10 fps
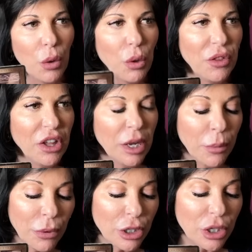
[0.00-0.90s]
When the
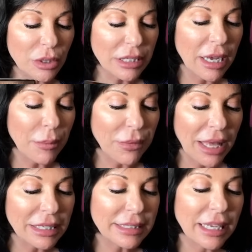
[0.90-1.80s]
Emperor shows up,
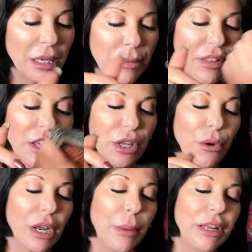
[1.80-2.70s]
that is telling me that
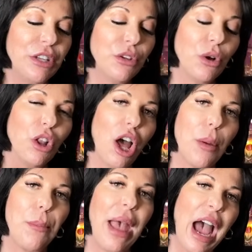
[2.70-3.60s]
you're coming into a lot
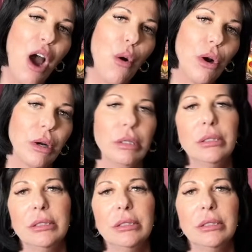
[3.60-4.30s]
of power,